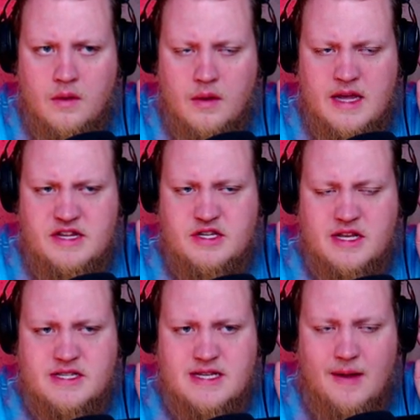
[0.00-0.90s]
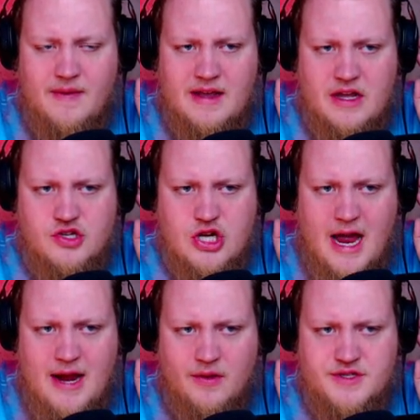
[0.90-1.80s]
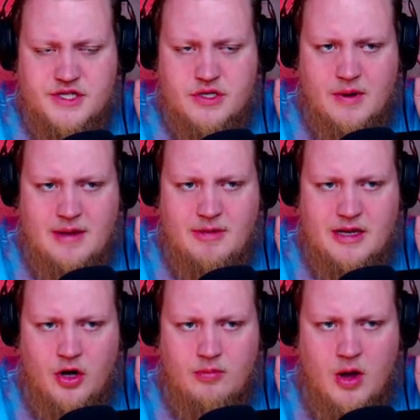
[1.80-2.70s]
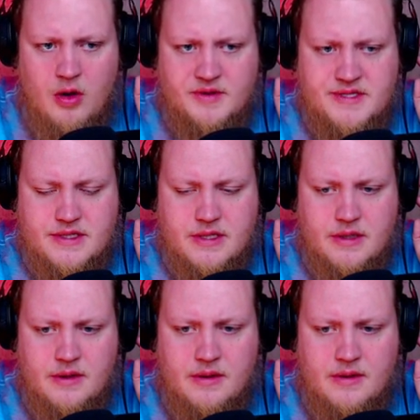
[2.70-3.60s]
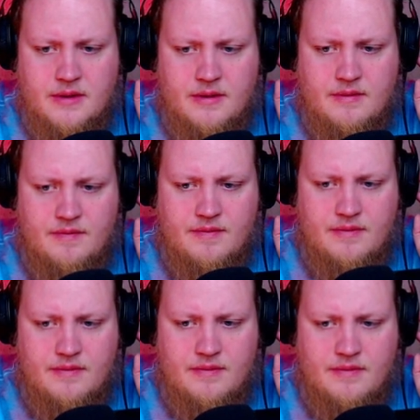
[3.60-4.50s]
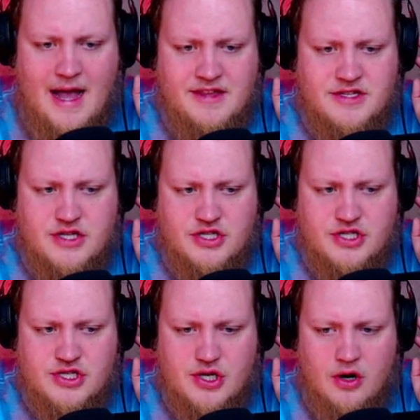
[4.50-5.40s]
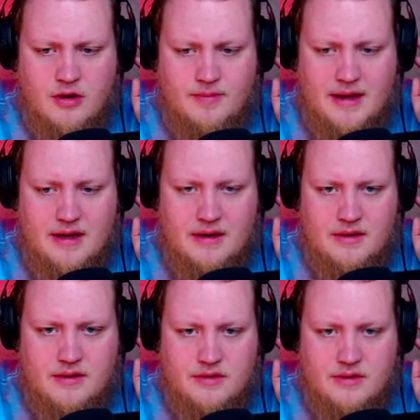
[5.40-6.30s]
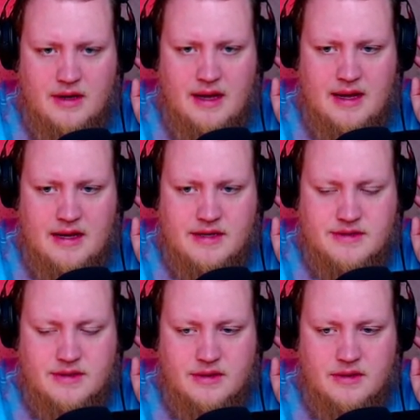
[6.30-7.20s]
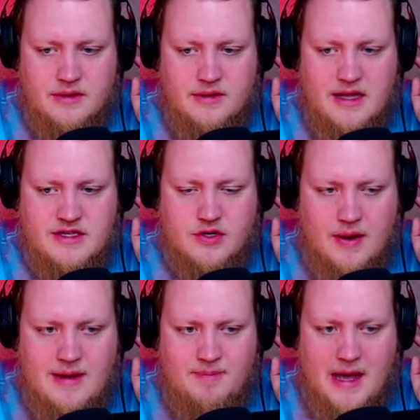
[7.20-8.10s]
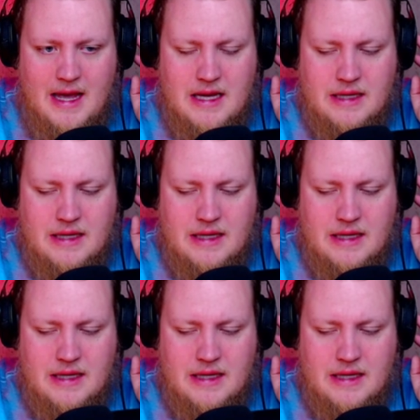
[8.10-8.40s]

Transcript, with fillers: It does sound like a child screaming almost. That's disturbing. Jeez. That's creepy.